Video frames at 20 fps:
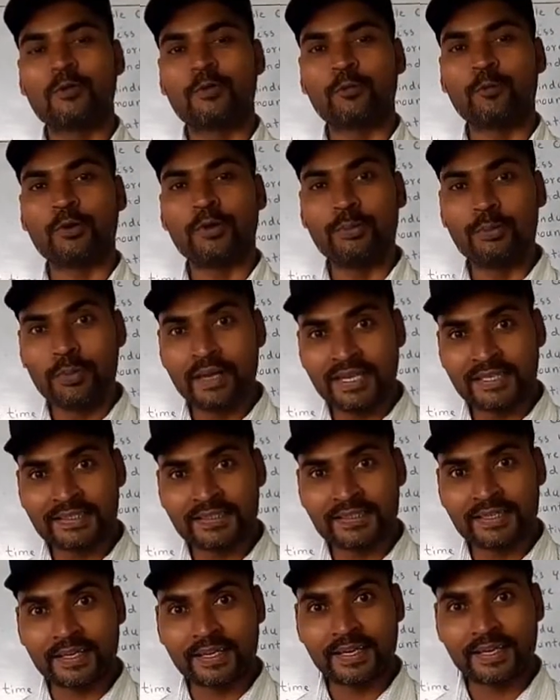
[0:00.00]
We may
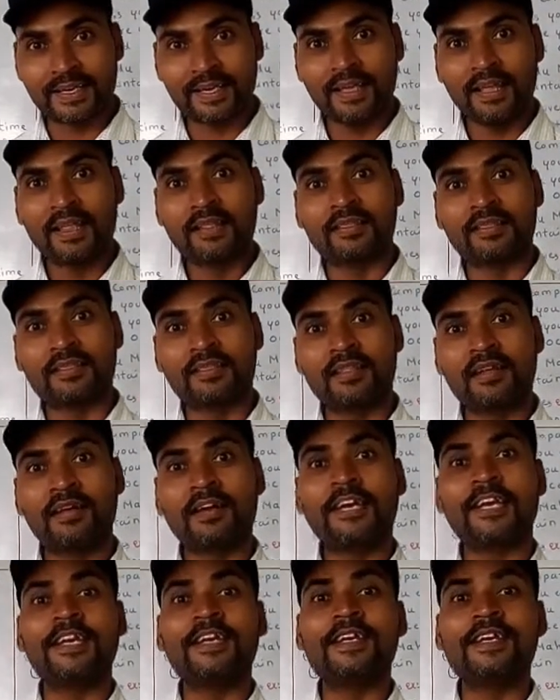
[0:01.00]
say
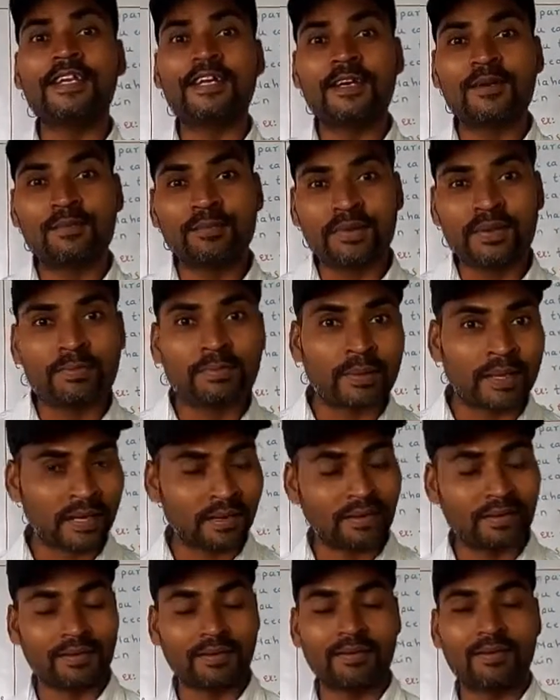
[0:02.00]
the Indian
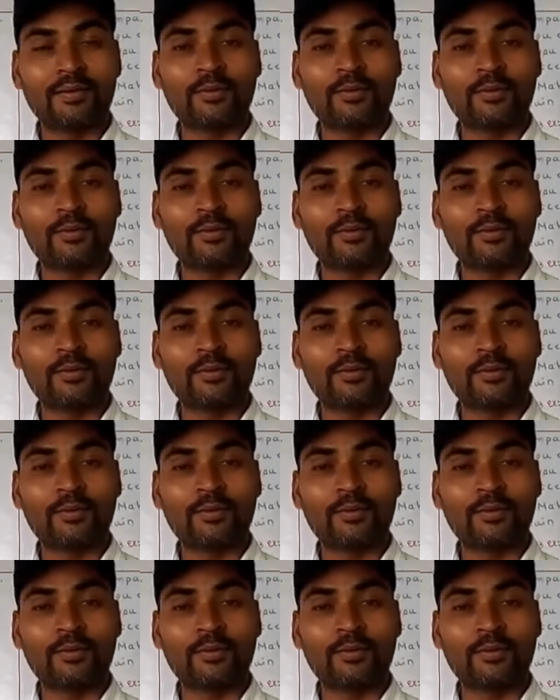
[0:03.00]
people,